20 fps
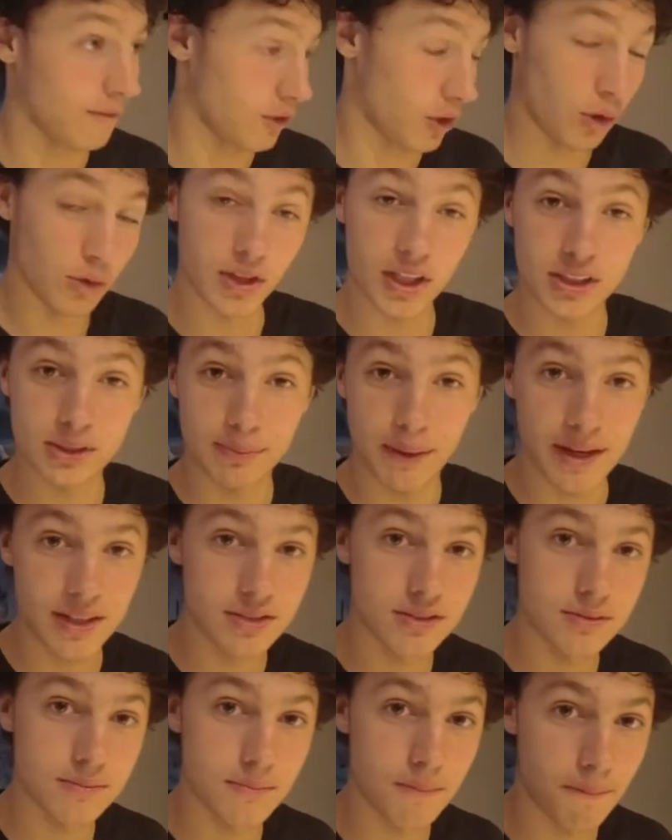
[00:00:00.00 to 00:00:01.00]
you don't like
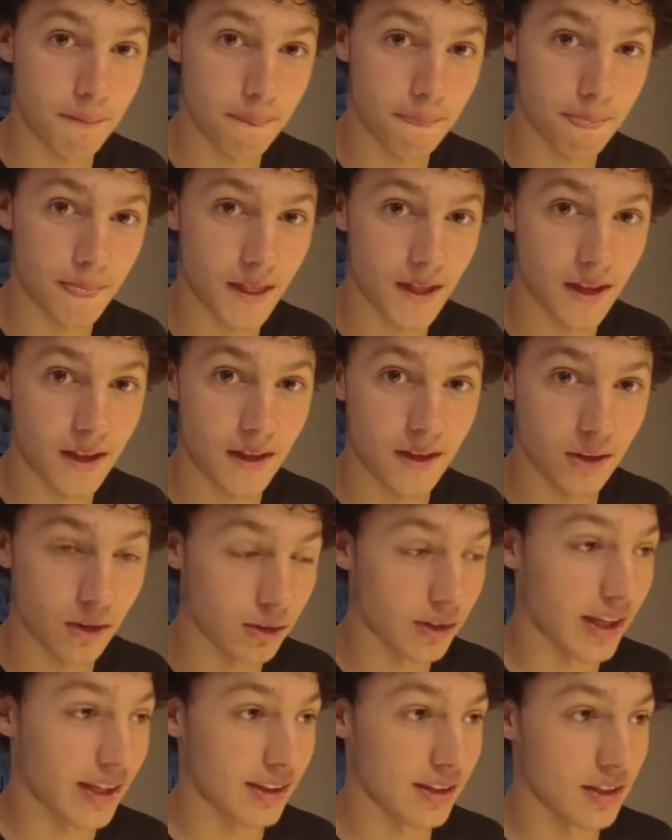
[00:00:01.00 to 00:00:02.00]
spice, You'll
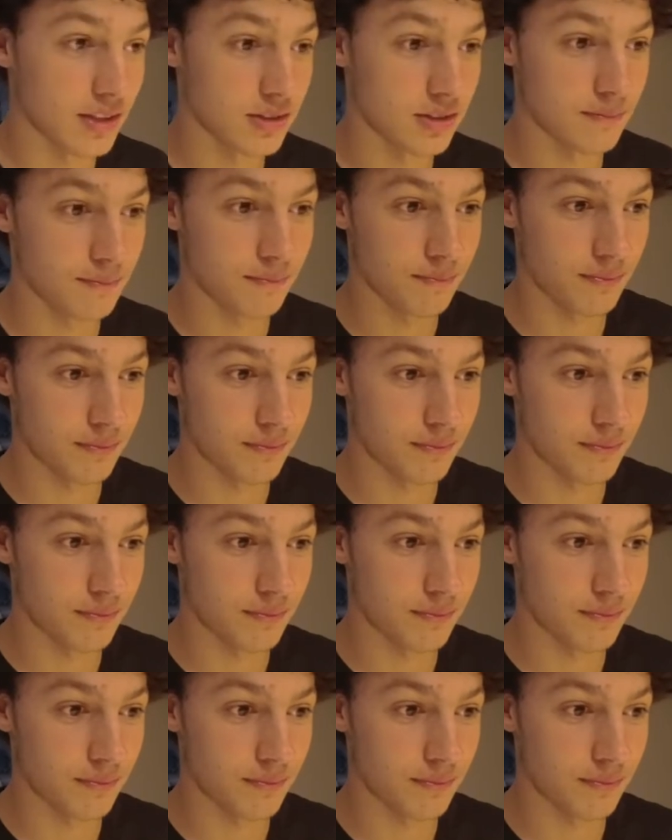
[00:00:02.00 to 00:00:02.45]
like this.